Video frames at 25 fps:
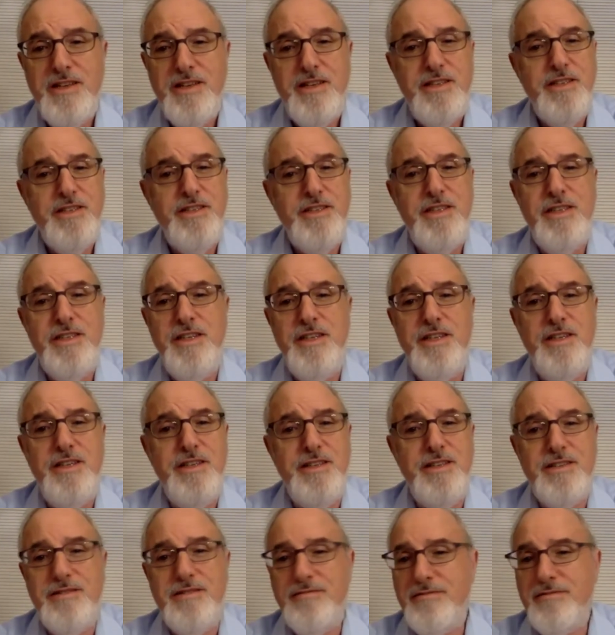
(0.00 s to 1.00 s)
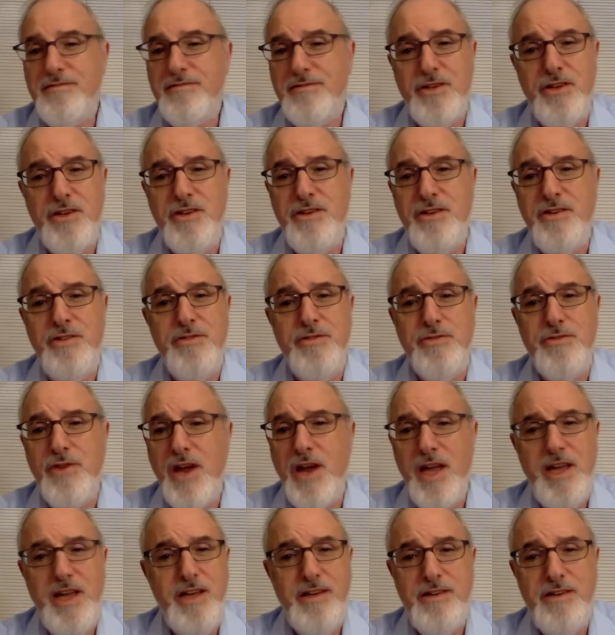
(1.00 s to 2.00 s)
she couldn't
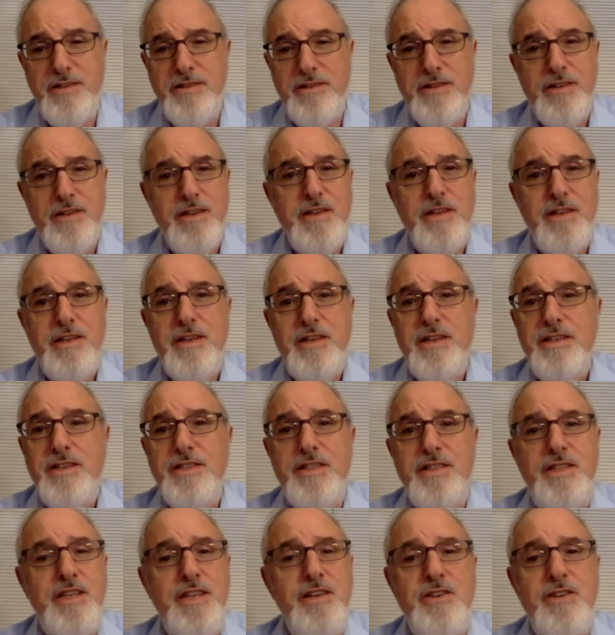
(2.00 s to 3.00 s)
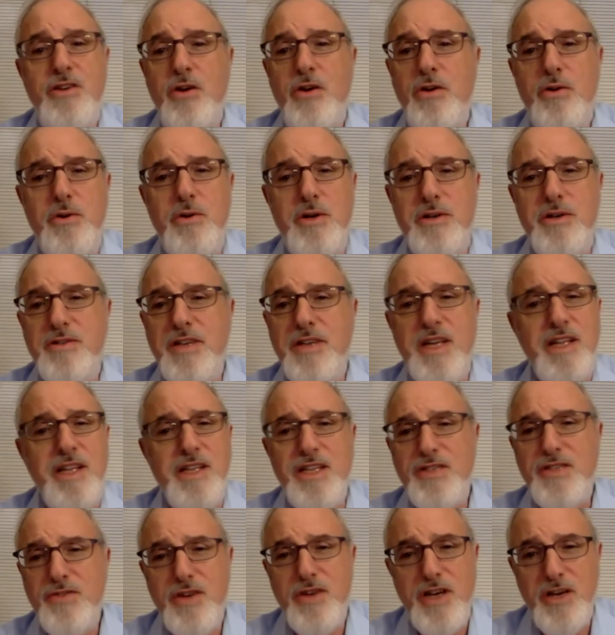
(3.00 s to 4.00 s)
write, she didn't know
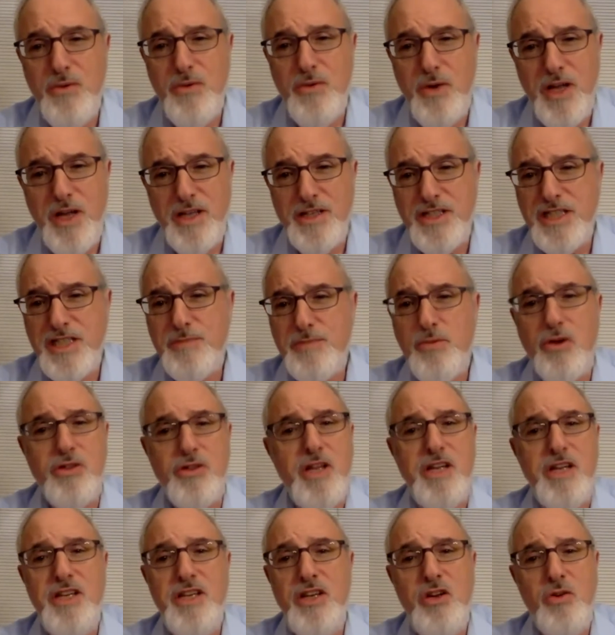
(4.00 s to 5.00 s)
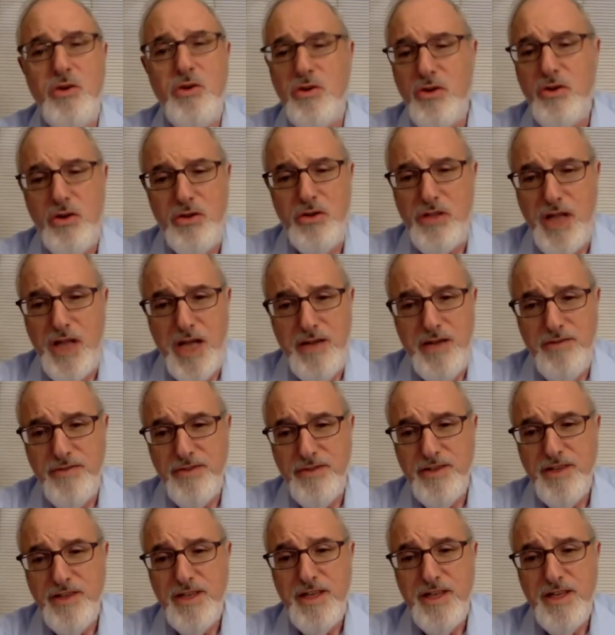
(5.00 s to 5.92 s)
English very well. She spoke Ladino her whole life,